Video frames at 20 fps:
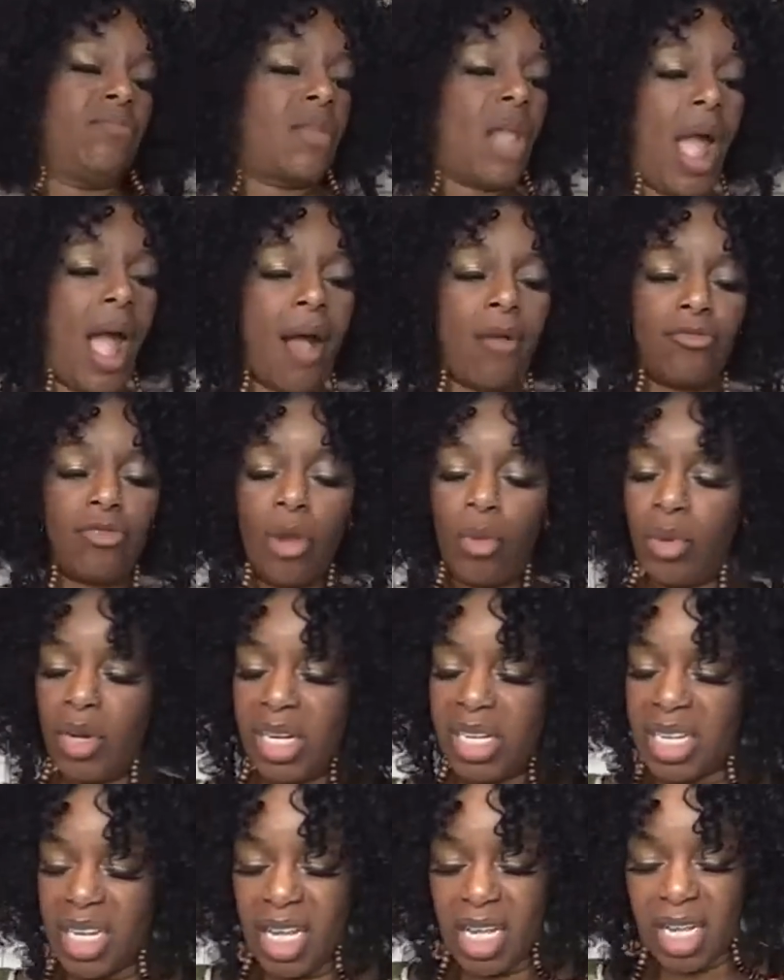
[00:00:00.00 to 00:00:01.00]
I don't know what
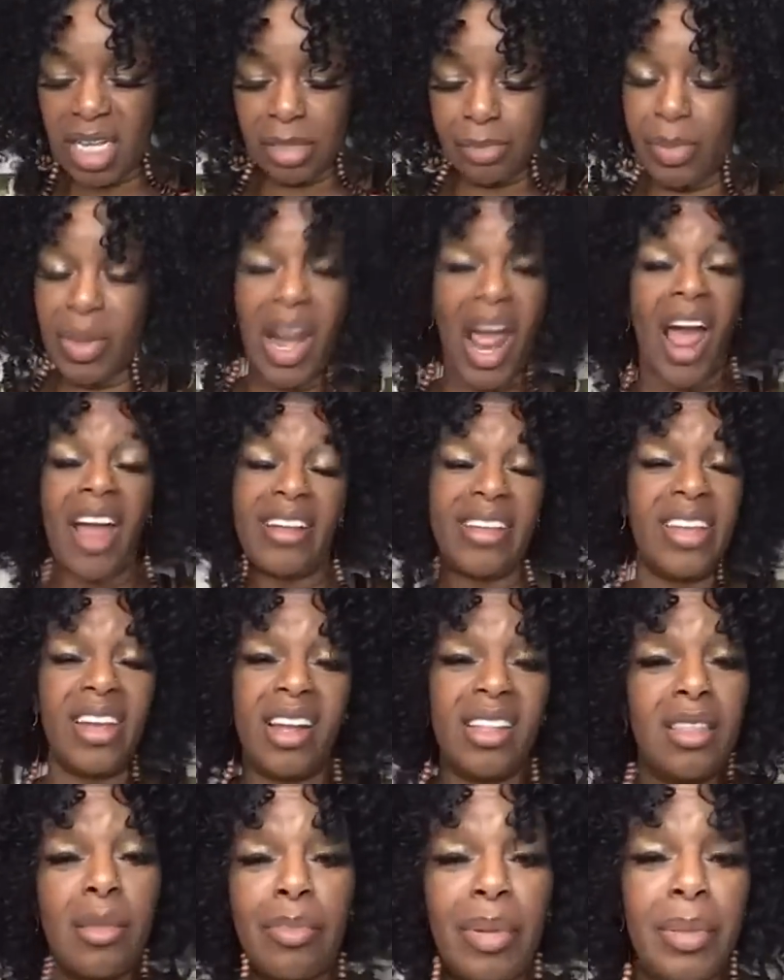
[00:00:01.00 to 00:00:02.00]
it does, but I hear
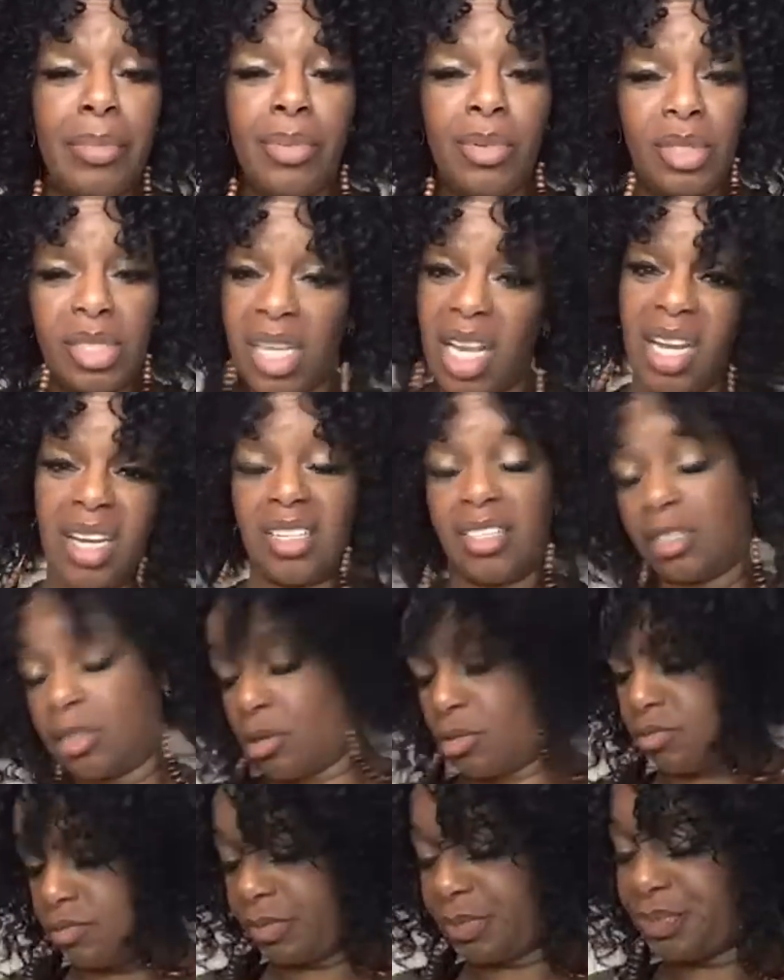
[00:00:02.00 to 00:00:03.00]
other people saying it.
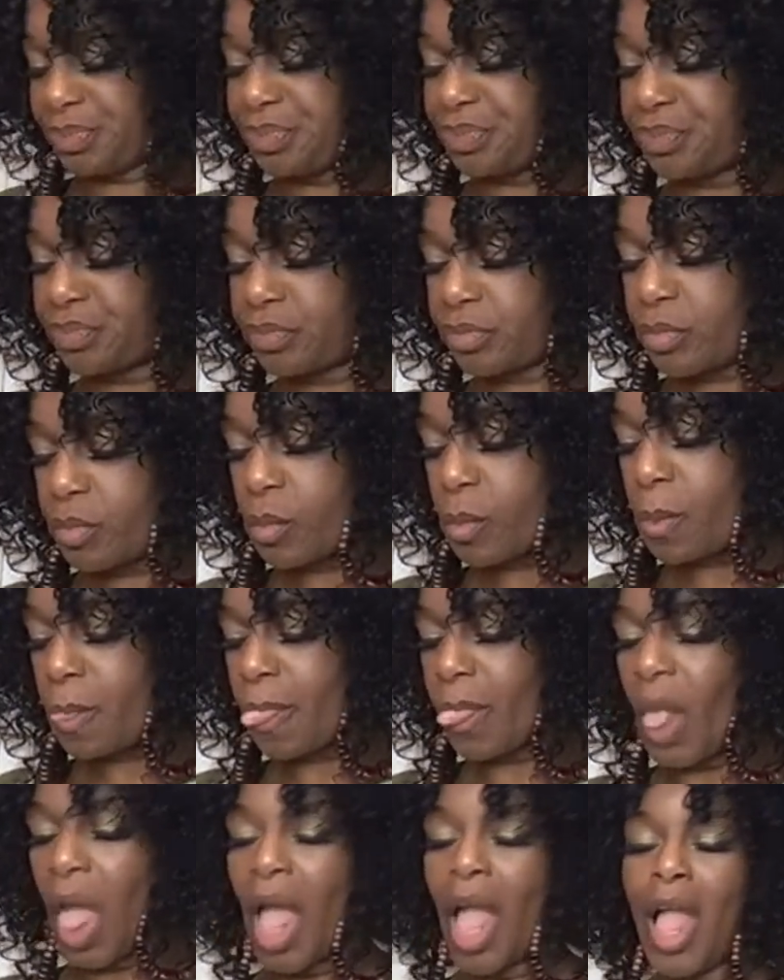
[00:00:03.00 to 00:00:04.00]
So,
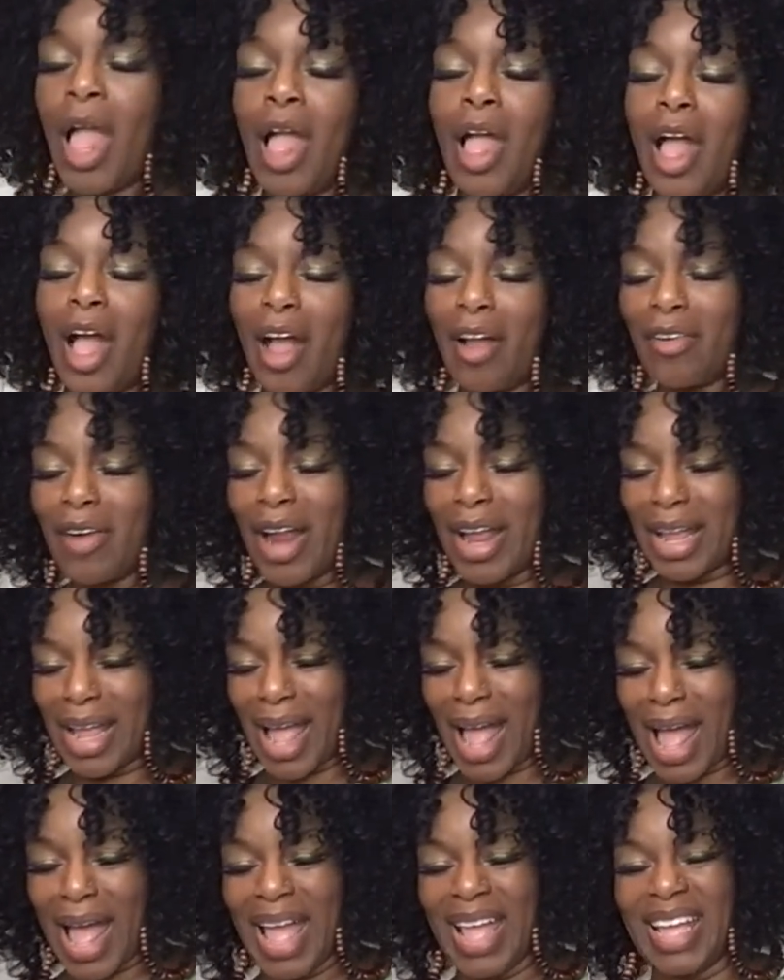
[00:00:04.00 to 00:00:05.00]
all right,
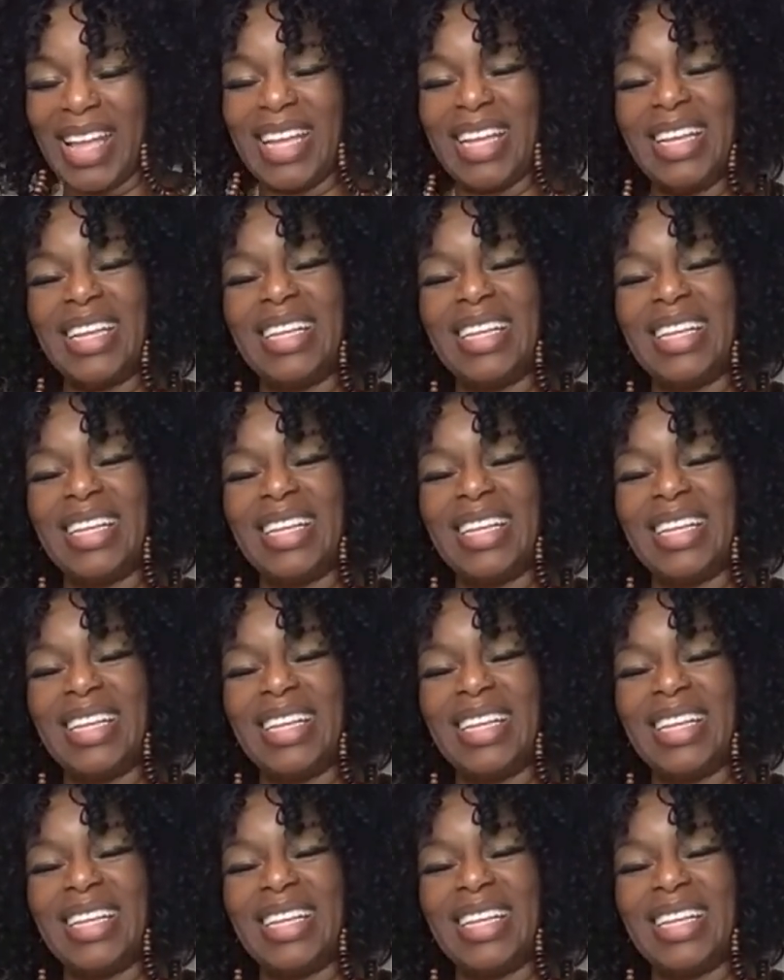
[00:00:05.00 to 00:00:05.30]
guys.